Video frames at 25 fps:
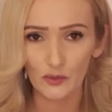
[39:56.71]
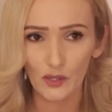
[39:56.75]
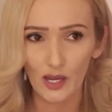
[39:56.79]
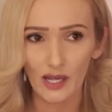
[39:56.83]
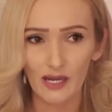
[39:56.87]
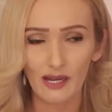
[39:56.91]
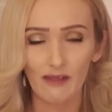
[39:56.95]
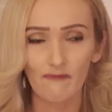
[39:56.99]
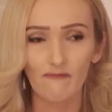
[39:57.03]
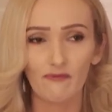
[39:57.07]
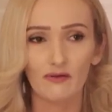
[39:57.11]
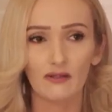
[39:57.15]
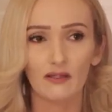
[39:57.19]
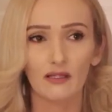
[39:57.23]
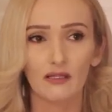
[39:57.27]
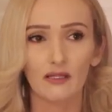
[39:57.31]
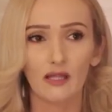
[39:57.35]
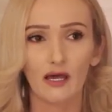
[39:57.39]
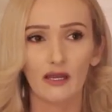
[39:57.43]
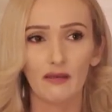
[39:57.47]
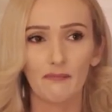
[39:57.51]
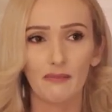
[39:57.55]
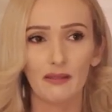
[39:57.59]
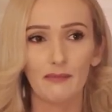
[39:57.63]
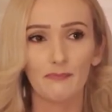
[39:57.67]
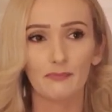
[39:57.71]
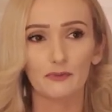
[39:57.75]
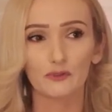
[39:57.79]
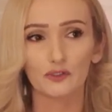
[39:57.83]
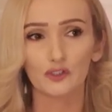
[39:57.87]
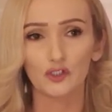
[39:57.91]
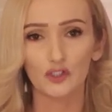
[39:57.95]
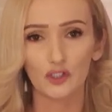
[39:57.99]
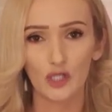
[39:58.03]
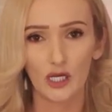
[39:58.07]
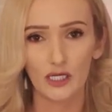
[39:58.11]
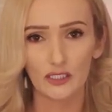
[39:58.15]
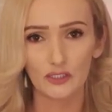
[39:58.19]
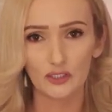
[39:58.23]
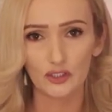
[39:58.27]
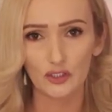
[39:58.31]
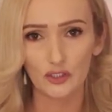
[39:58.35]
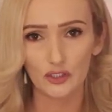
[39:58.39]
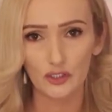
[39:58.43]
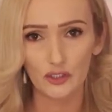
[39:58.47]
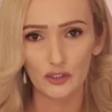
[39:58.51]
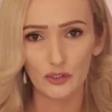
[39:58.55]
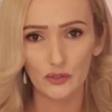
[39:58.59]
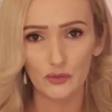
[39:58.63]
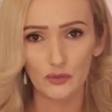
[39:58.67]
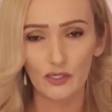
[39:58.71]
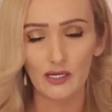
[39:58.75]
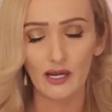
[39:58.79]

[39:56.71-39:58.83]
and I feel a lot of people judged you,